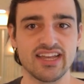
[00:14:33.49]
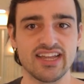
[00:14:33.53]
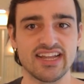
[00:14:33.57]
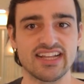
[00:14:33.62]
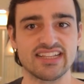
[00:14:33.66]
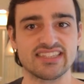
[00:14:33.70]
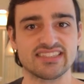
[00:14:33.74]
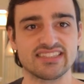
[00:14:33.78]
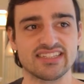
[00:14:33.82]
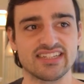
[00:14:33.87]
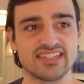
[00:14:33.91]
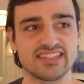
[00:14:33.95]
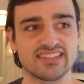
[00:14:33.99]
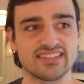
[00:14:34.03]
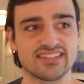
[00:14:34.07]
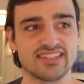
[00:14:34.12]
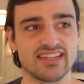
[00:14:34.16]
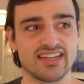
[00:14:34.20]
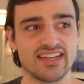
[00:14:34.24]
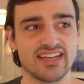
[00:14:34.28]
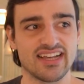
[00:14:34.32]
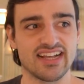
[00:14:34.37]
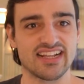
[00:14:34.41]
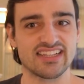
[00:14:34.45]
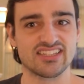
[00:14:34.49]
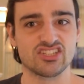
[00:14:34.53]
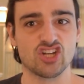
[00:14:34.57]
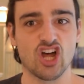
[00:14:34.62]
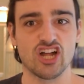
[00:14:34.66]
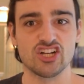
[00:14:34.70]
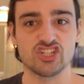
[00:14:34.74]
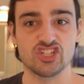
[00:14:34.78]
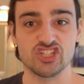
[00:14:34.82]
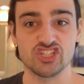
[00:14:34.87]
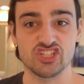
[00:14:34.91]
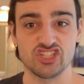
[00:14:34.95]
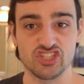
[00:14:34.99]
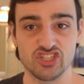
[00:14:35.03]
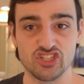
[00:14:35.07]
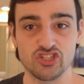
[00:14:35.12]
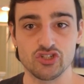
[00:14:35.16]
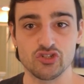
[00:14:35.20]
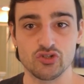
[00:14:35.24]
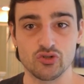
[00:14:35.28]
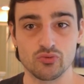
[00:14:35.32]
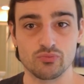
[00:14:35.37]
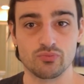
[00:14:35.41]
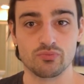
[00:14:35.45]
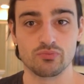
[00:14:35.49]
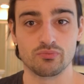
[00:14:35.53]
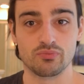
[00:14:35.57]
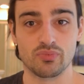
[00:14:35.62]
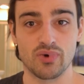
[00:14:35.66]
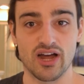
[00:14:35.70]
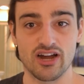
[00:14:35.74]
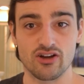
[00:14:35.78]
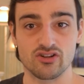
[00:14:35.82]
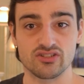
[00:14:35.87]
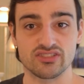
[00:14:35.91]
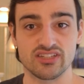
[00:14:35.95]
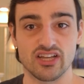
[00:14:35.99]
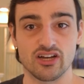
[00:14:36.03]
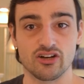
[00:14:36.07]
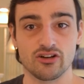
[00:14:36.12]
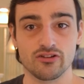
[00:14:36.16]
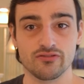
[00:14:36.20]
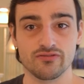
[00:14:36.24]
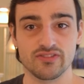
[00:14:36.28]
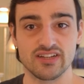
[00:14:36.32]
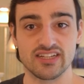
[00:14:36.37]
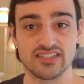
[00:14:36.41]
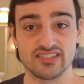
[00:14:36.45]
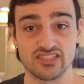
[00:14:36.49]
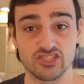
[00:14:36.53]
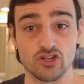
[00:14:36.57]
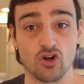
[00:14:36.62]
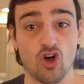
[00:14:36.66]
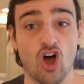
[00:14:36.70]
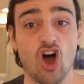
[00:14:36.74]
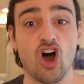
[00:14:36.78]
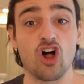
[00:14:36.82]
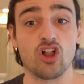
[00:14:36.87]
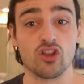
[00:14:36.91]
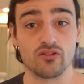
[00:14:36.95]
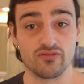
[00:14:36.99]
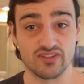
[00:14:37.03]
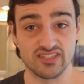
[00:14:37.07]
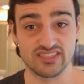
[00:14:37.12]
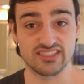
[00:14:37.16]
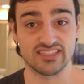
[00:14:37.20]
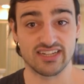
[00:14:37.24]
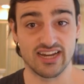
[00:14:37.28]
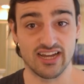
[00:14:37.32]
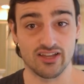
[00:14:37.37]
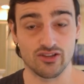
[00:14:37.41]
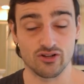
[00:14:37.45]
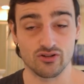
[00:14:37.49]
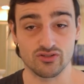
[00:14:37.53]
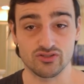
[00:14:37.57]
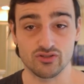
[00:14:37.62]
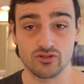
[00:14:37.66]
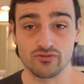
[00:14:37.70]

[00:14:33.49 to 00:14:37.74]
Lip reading: It's not just you by yourself, it's all of us together.